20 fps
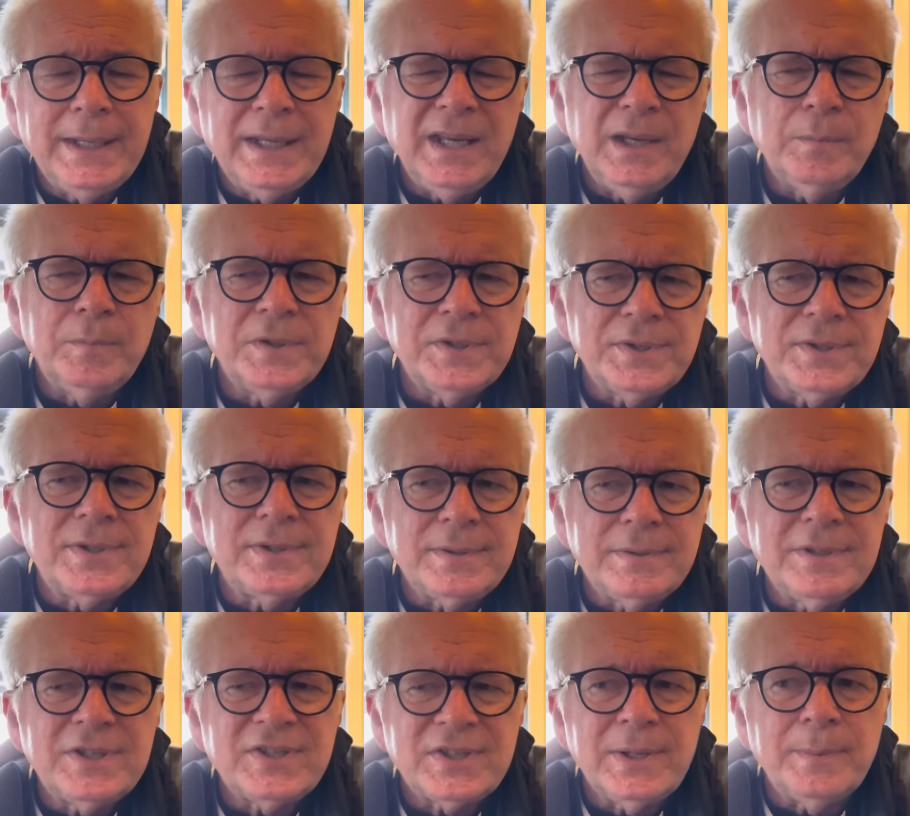It was
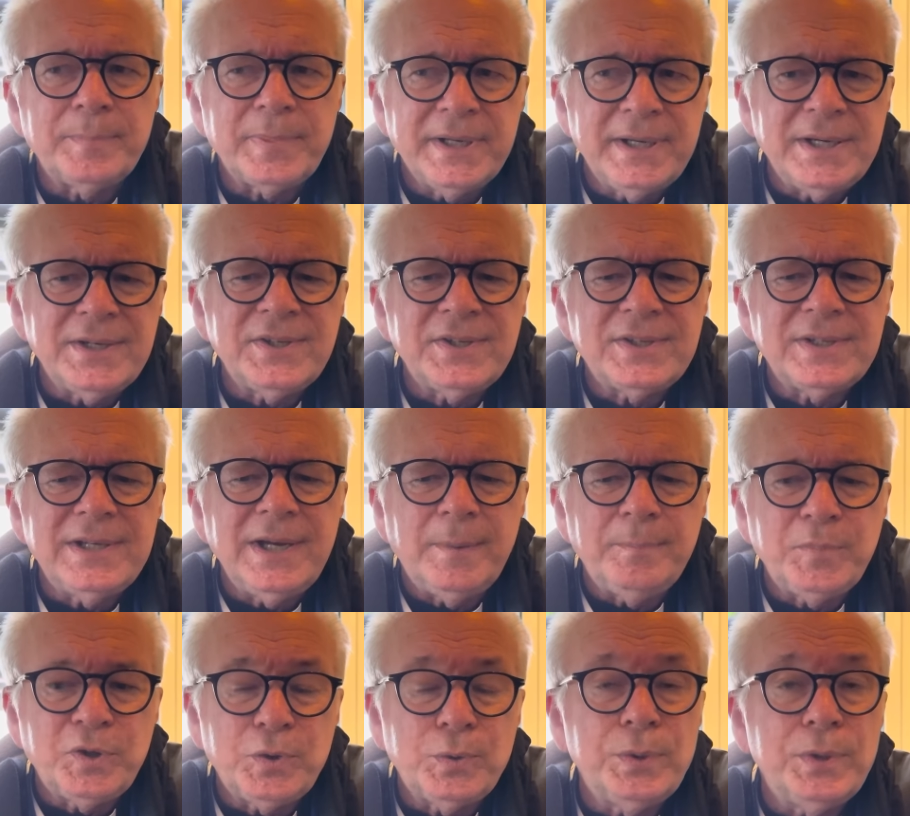simply a
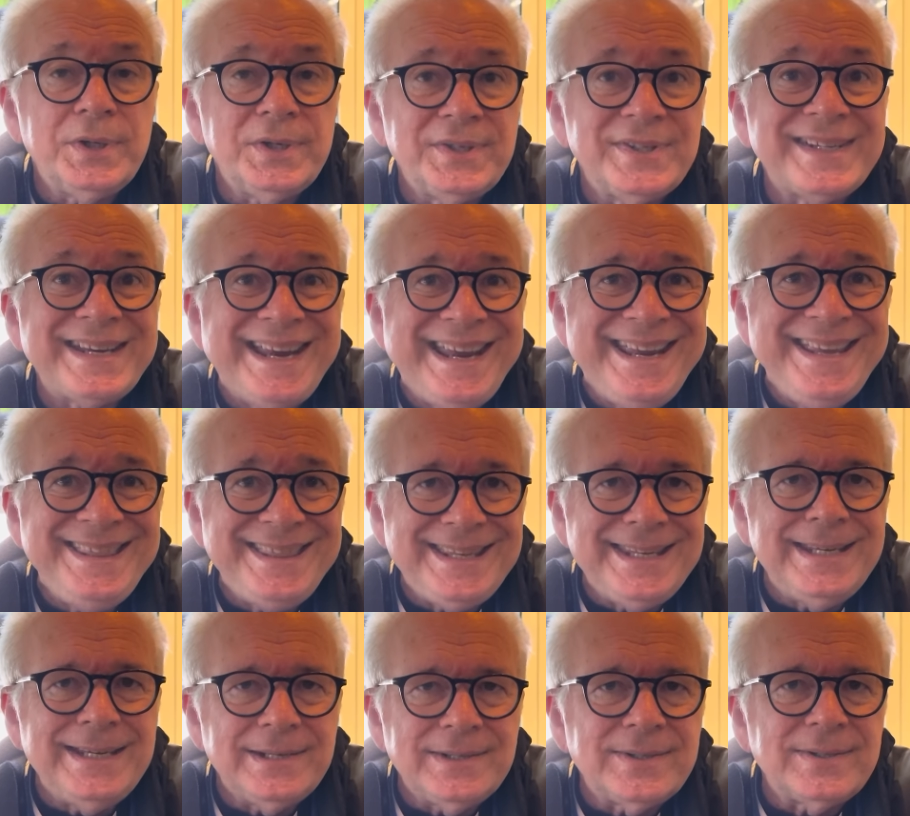step towards
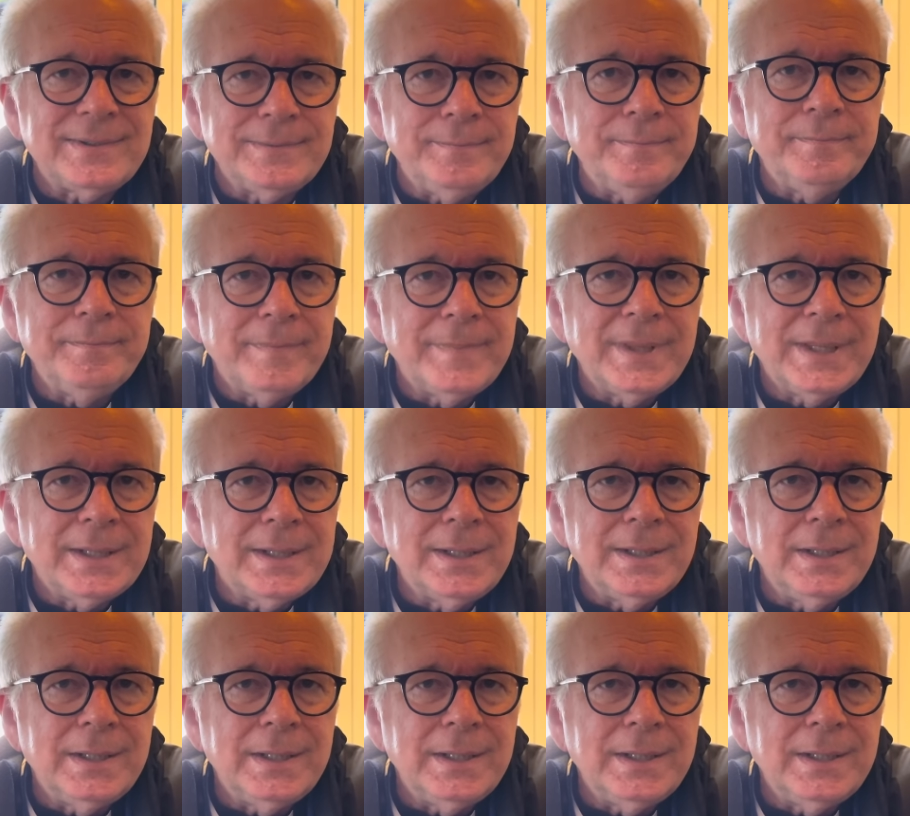atheism.